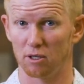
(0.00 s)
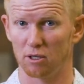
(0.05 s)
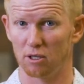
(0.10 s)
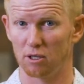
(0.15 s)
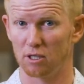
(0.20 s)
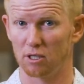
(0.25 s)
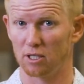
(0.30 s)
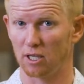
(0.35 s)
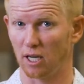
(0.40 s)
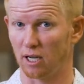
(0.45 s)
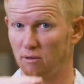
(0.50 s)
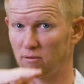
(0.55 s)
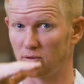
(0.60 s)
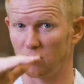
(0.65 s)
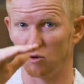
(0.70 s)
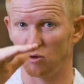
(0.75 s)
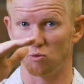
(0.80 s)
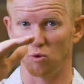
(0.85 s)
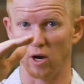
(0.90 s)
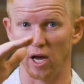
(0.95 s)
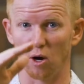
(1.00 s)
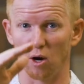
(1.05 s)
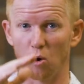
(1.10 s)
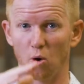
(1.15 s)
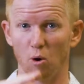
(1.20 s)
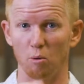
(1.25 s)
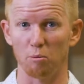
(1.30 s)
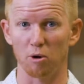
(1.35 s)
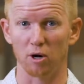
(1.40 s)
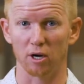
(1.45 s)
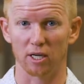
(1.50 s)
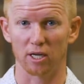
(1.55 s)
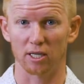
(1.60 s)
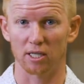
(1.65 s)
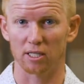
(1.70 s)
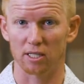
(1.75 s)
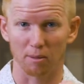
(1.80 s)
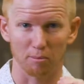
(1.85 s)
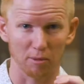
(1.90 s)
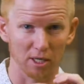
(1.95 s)
You just like, you read a whole book
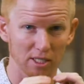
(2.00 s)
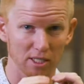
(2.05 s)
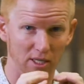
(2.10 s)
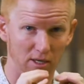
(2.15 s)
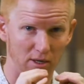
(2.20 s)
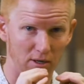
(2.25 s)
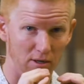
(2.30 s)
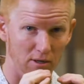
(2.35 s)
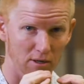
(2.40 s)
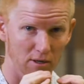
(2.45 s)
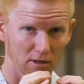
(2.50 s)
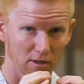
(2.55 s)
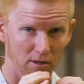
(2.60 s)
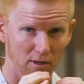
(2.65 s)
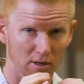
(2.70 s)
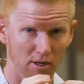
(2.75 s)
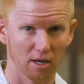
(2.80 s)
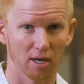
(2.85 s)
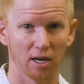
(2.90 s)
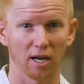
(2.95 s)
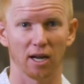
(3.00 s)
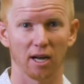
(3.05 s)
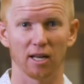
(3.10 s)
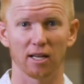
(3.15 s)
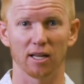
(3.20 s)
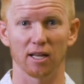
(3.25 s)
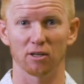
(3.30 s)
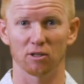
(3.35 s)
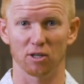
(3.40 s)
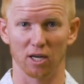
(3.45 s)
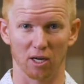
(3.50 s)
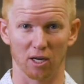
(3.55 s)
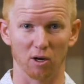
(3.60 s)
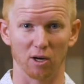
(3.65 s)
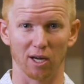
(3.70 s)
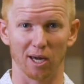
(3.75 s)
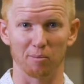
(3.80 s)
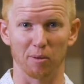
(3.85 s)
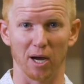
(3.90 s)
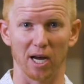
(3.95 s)
into somebody's ear, and then you're like,
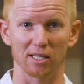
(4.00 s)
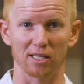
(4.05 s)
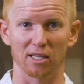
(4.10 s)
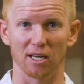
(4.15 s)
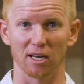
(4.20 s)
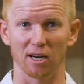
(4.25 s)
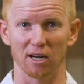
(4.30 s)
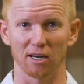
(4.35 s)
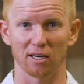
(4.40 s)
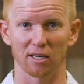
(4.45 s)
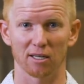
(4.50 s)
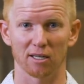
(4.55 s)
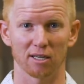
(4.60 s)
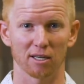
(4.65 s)
okay, pass that on.